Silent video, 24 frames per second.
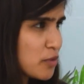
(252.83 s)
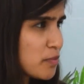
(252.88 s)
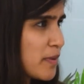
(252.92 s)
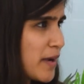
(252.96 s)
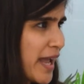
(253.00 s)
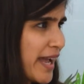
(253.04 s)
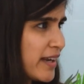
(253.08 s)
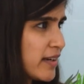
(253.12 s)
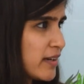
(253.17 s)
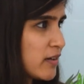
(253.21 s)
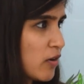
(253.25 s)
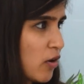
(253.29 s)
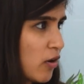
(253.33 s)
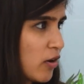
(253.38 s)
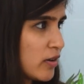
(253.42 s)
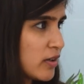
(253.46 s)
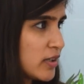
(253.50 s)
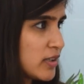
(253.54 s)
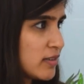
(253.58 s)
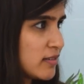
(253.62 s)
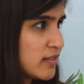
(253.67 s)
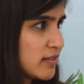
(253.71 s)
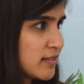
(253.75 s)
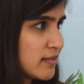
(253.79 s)
you plan
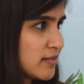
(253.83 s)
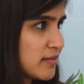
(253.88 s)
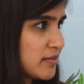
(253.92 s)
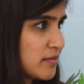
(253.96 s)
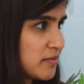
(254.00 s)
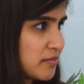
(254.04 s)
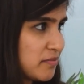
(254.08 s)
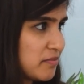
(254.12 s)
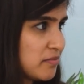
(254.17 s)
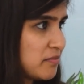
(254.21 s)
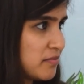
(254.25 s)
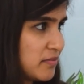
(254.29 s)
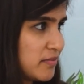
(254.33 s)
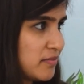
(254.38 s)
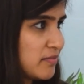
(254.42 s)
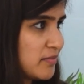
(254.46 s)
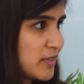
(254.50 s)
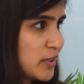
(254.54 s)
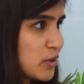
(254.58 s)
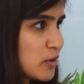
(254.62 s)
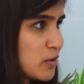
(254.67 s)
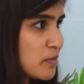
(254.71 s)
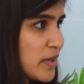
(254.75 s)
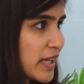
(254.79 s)

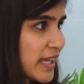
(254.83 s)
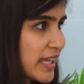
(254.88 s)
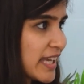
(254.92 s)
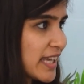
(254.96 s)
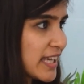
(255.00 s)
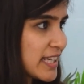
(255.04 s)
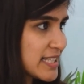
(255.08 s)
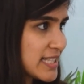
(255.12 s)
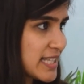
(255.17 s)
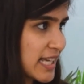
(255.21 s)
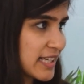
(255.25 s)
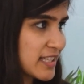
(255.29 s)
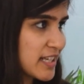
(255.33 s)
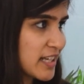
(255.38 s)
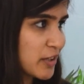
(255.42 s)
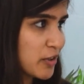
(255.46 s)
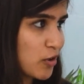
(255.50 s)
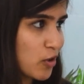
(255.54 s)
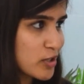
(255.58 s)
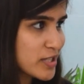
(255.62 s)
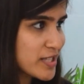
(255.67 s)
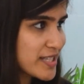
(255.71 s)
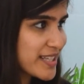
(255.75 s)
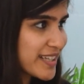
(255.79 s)
on, making it sector
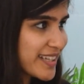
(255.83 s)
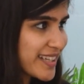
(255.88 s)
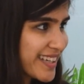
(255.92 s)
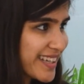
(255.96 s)
agnostic?